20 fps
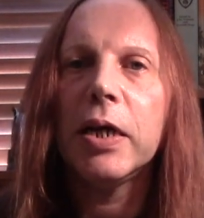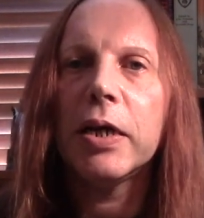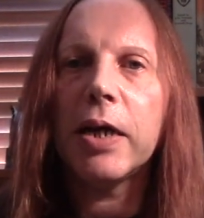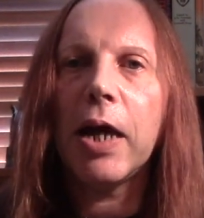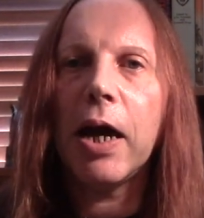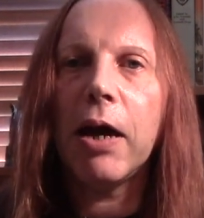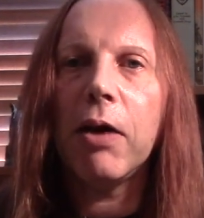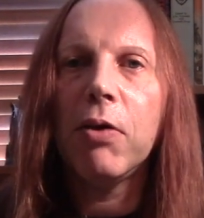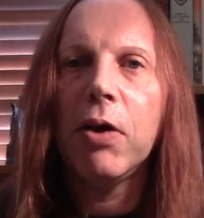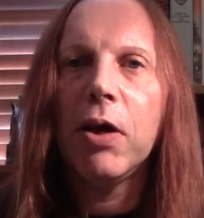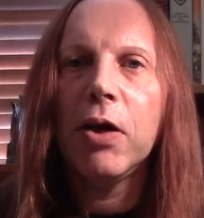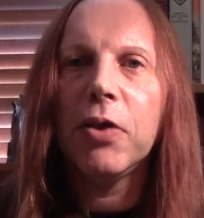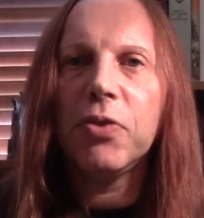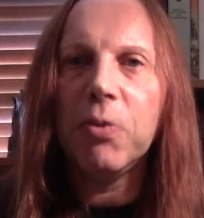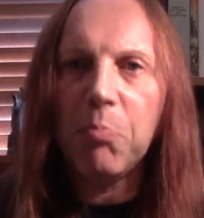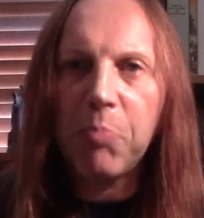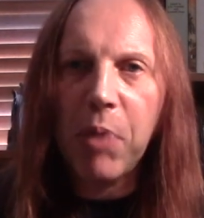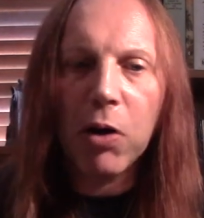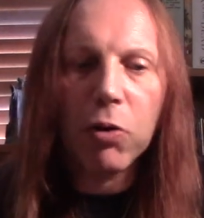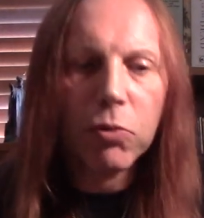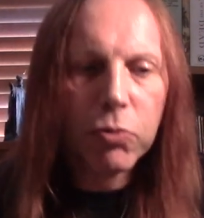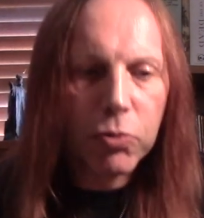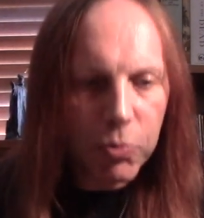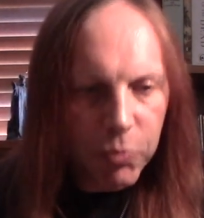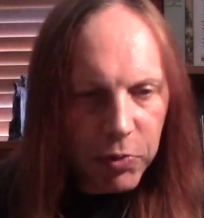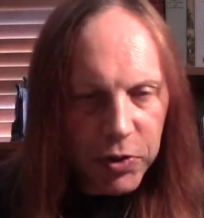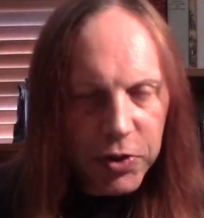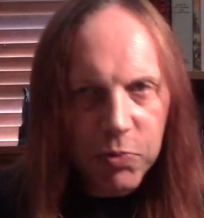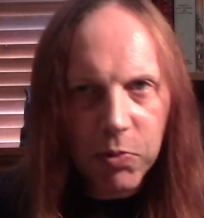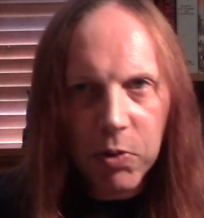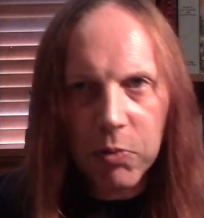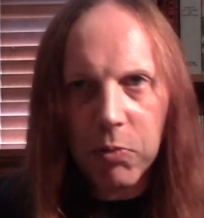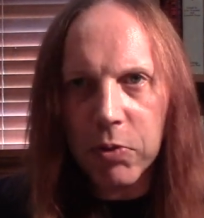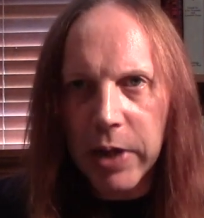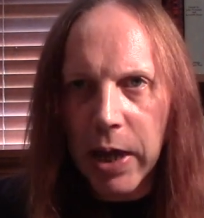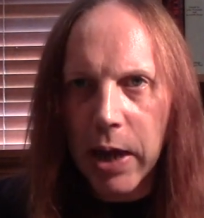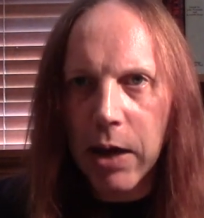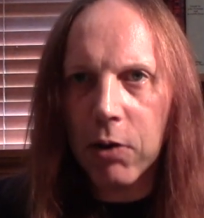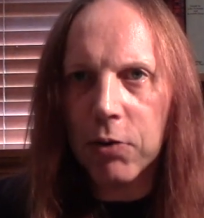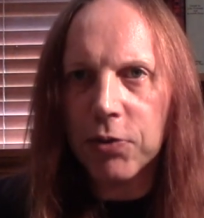Now, the Bold, which we will
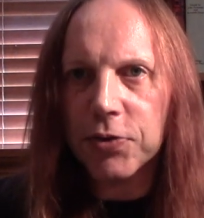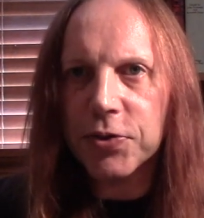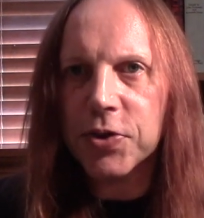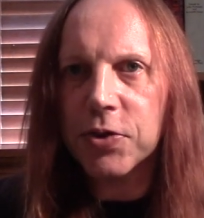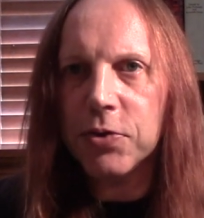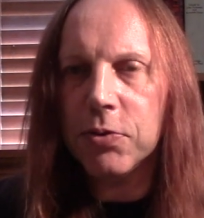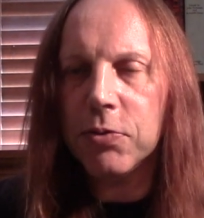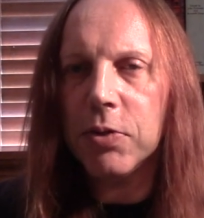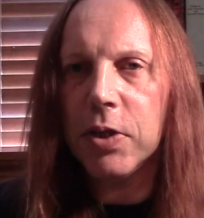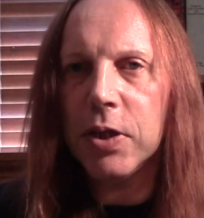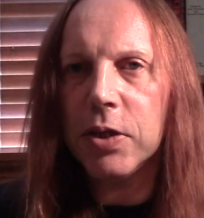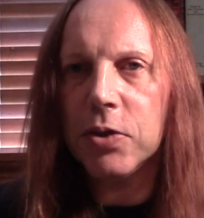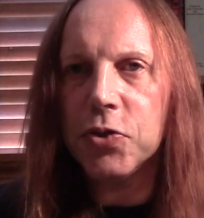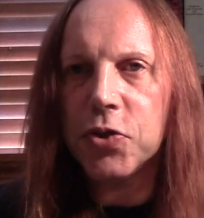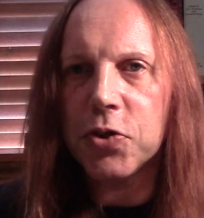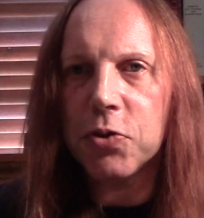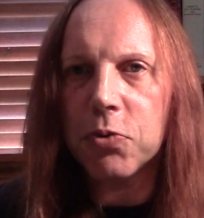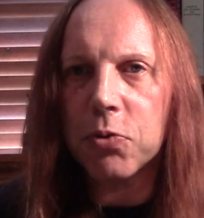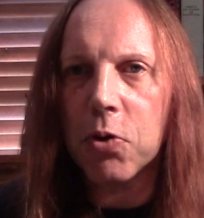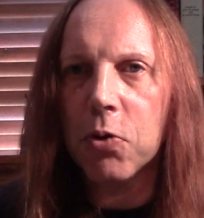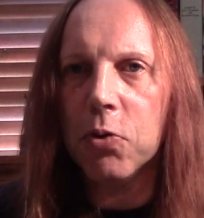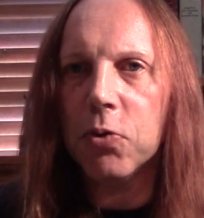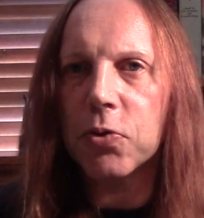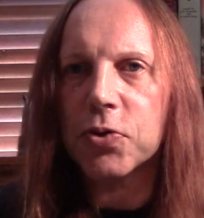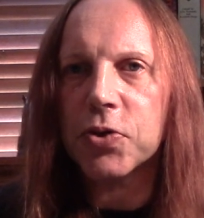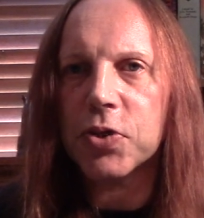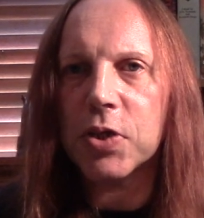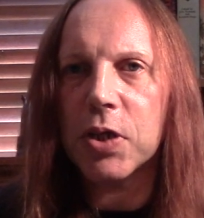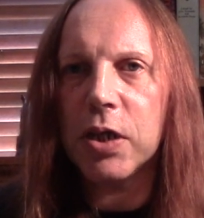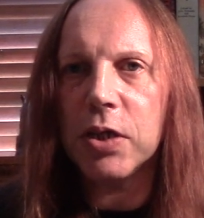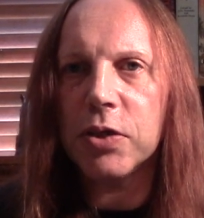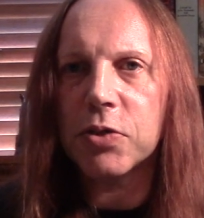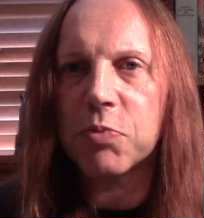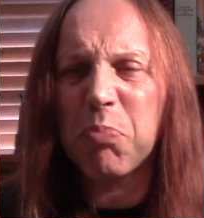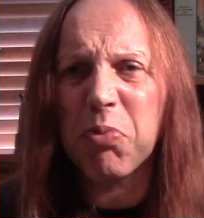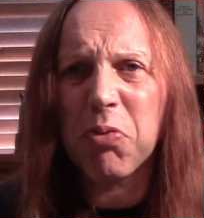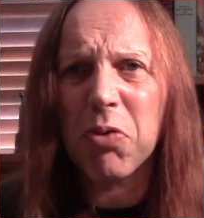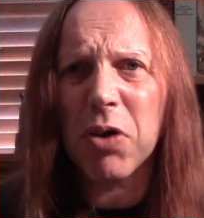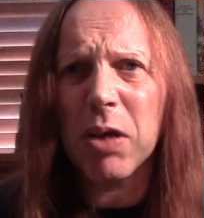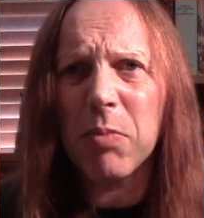get onto in due course, is
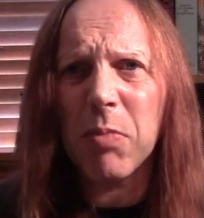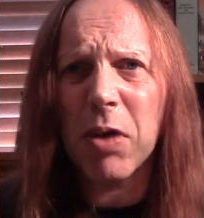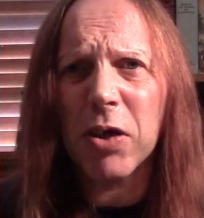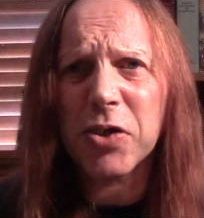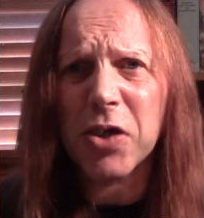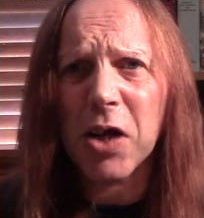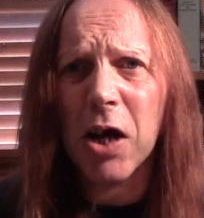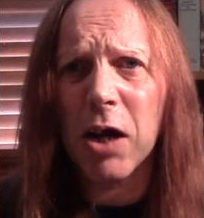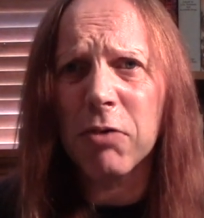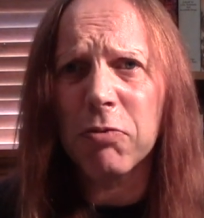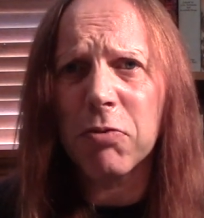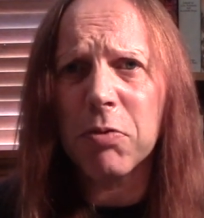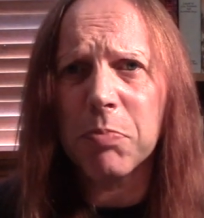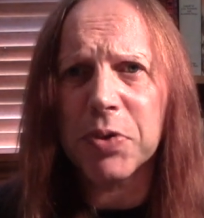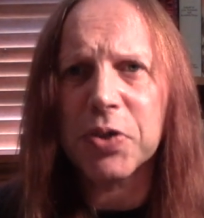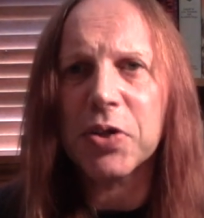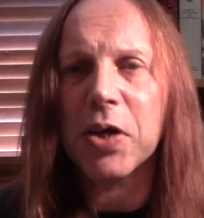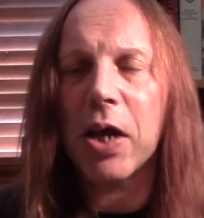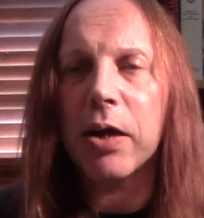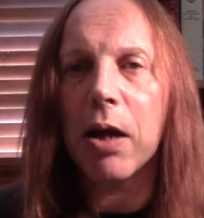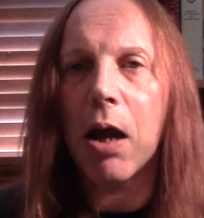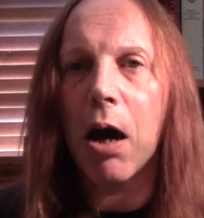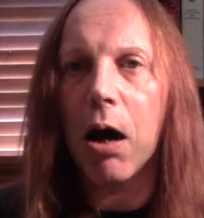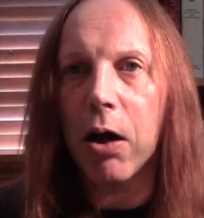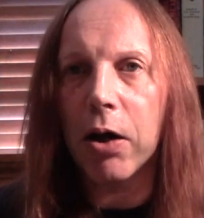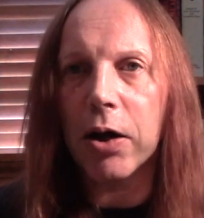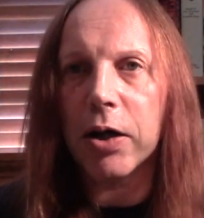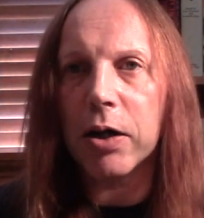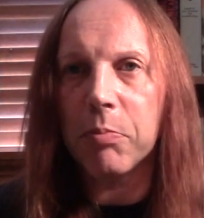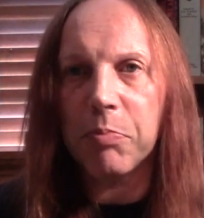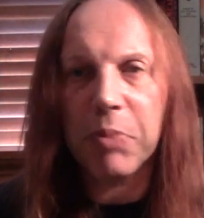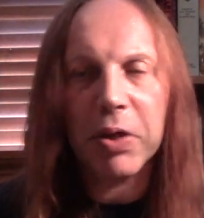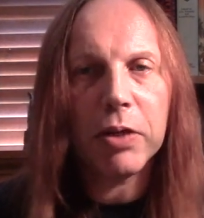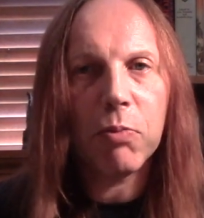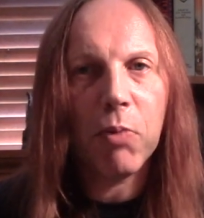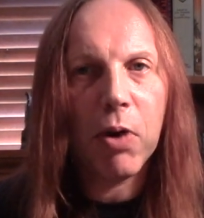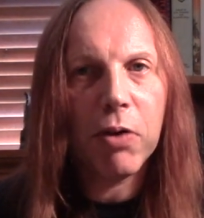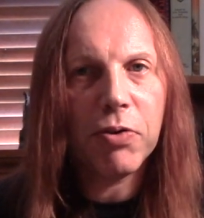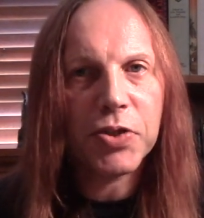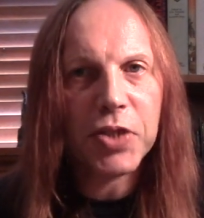pretty much 100% Isle of
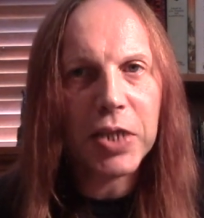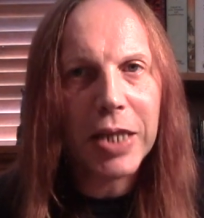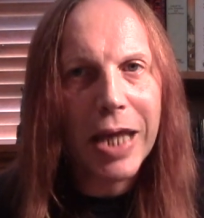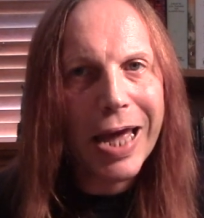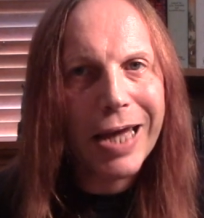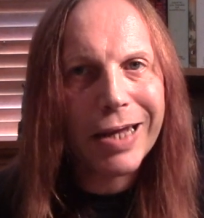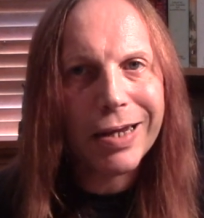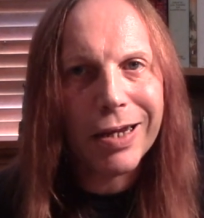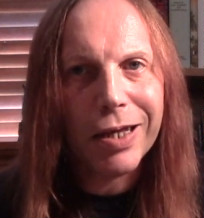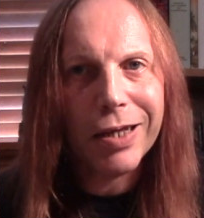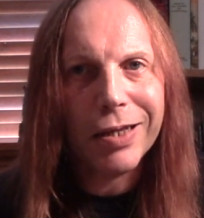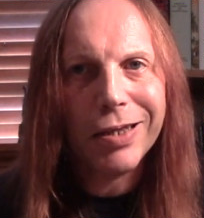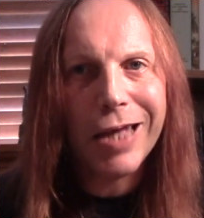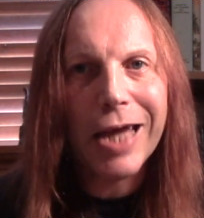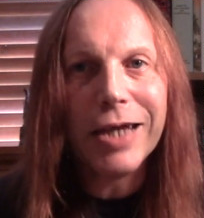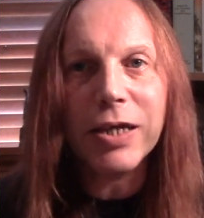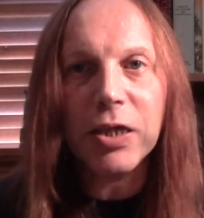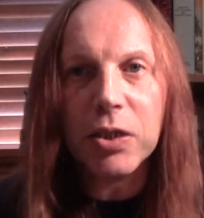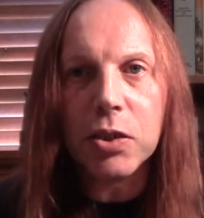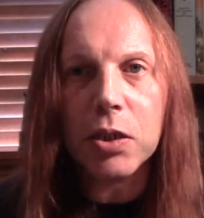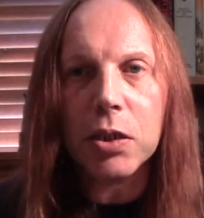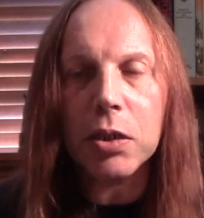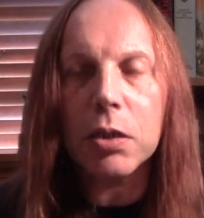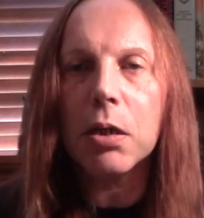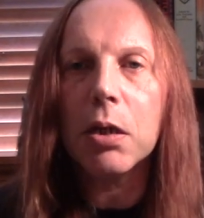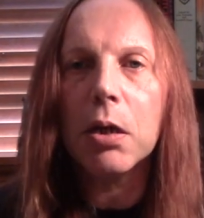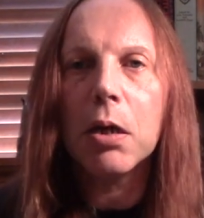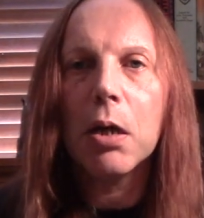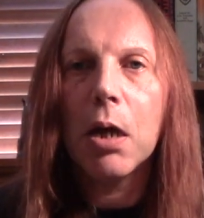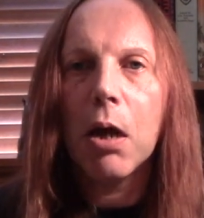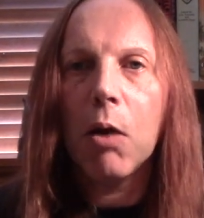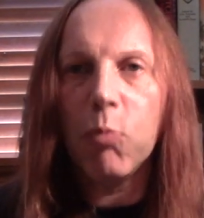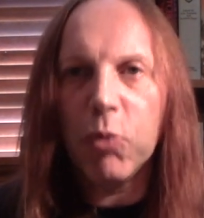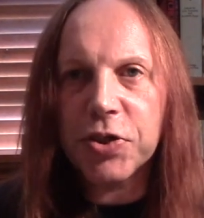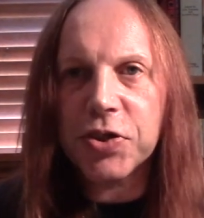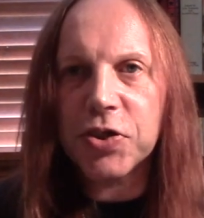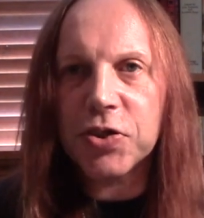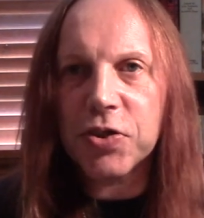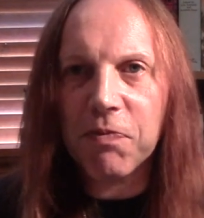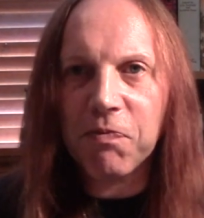Peat, whereas the Edited,
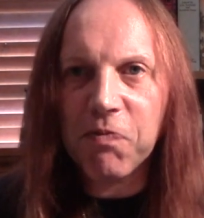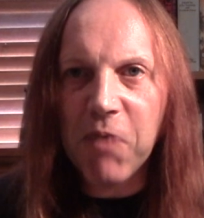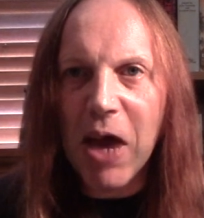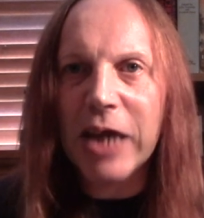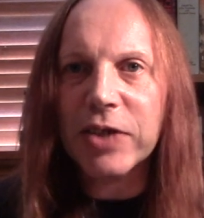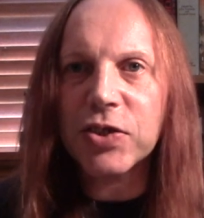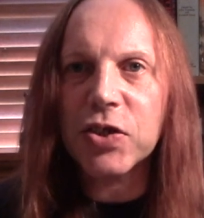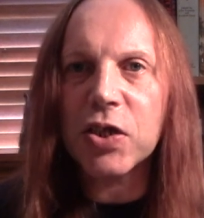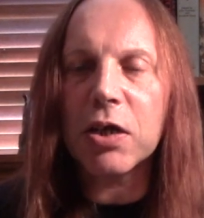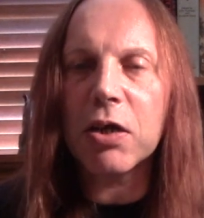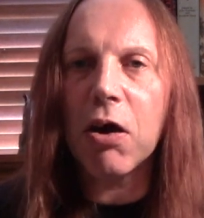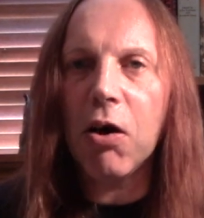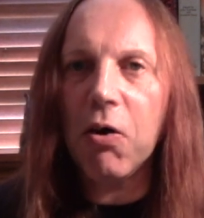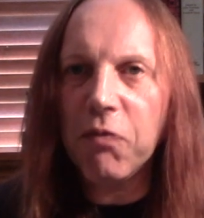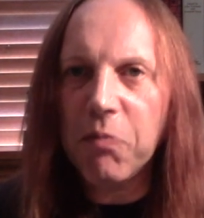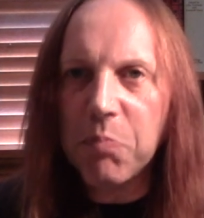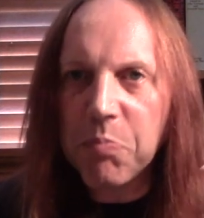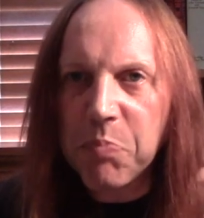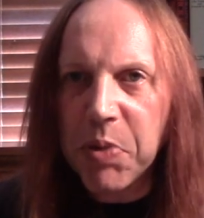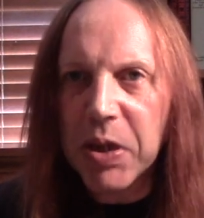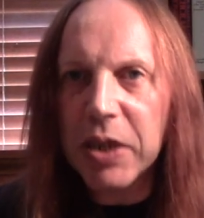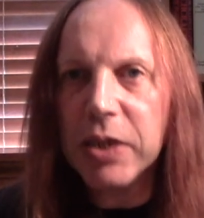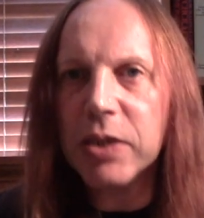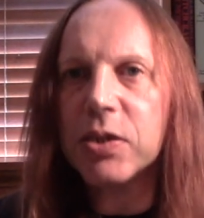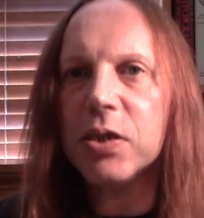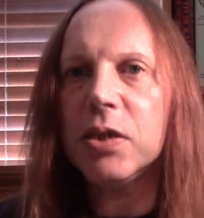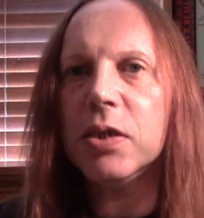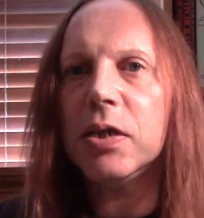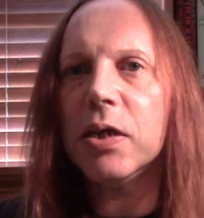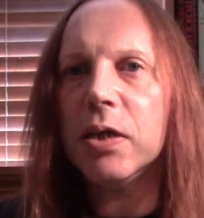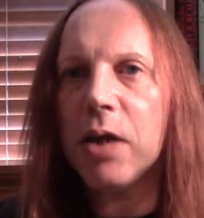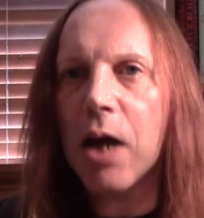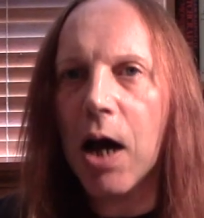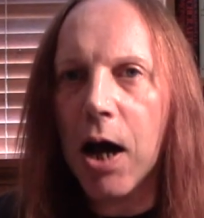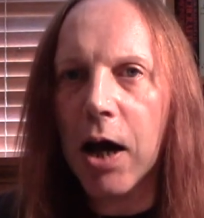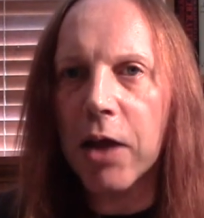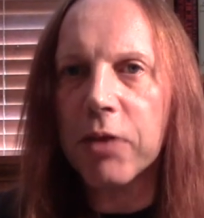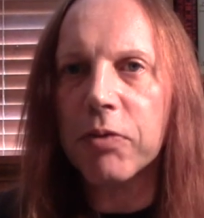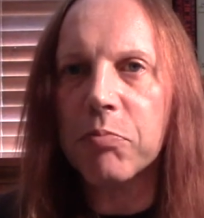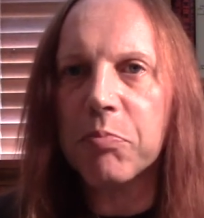which is a vatting of peated and
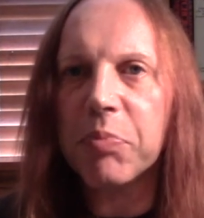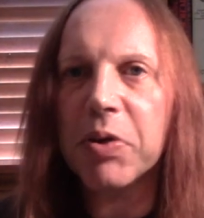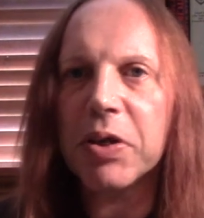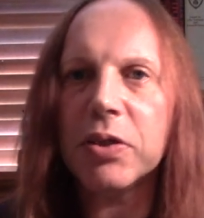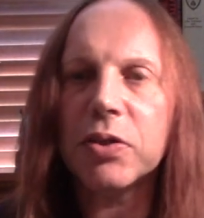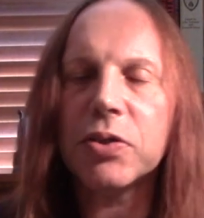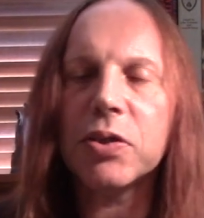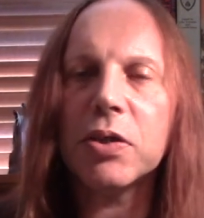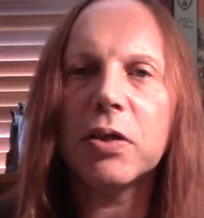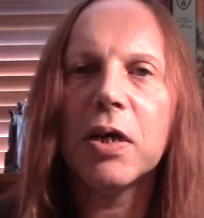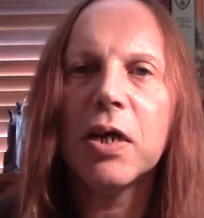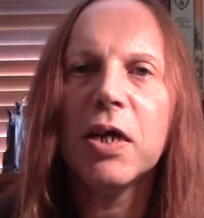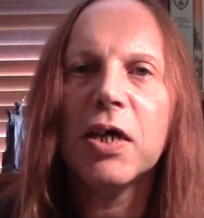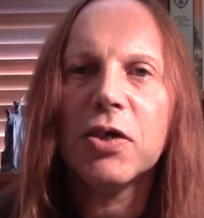unpeated,